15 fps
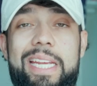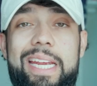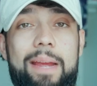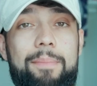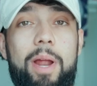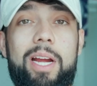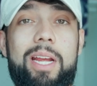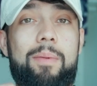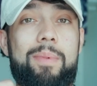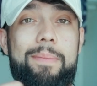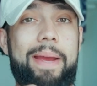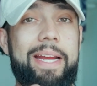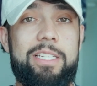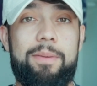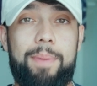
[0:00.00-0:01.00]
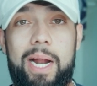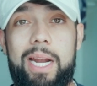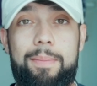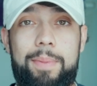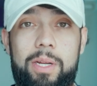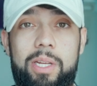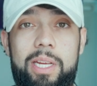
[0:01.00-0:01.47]
saying I'm not coming back to
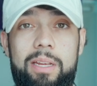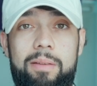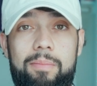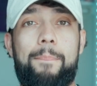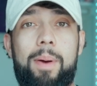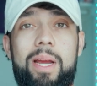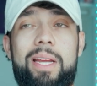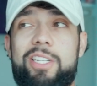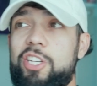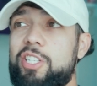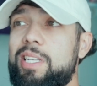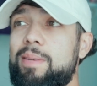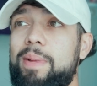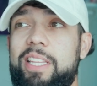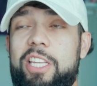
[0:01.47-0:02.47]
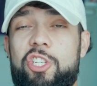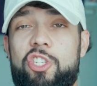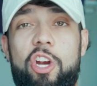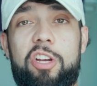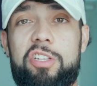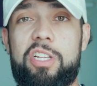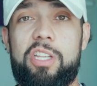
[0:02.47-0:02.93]
bodybuilding, but it just seemed like the
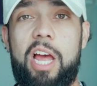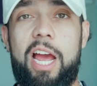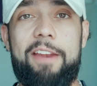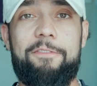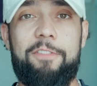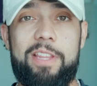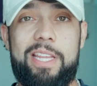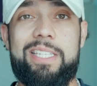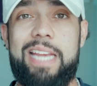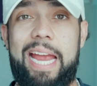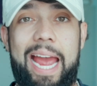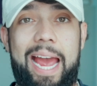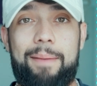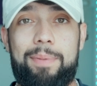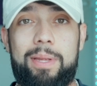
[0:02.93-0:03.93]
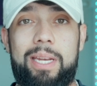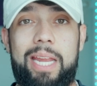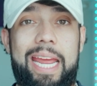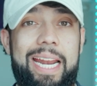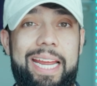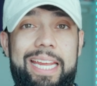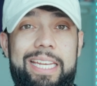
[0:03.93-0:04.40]
stars aligned for this to happen
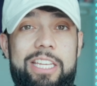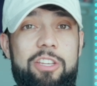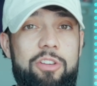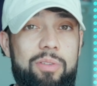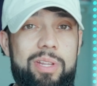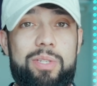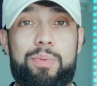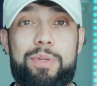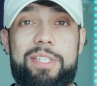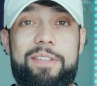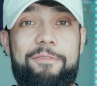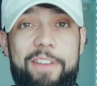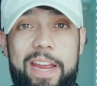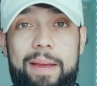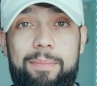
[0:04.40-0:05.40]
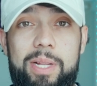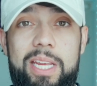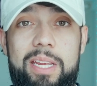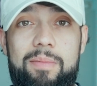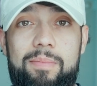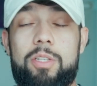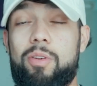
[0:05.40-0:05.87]
and I get to do this with some family.
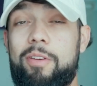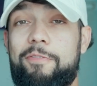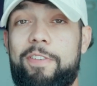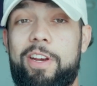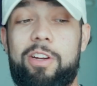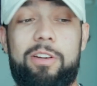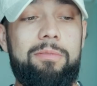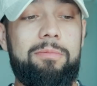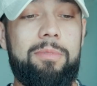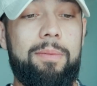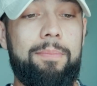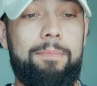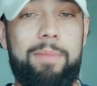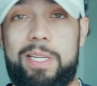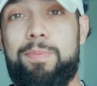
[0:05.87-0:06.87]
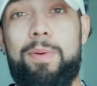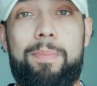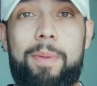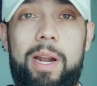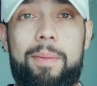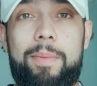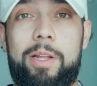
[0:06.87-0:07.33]
So I figured, let's put
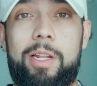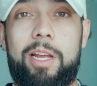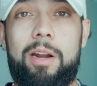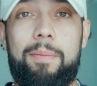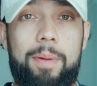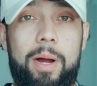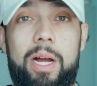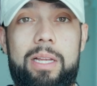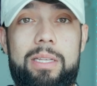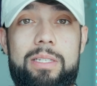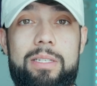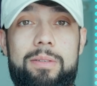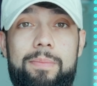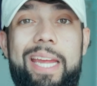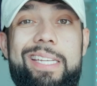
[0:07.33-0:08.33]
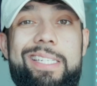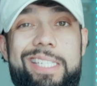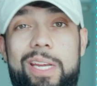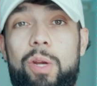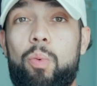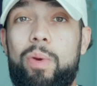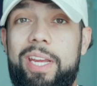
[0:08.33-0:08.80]
bodybuilding on pause and
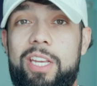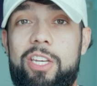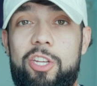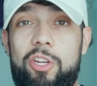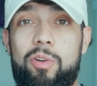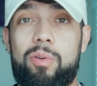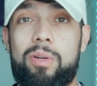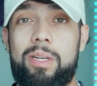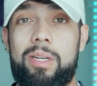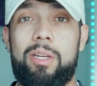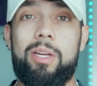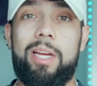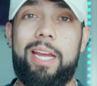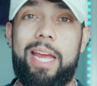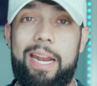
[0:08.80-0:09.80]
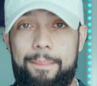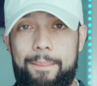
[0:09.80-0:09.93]
see what we can do in a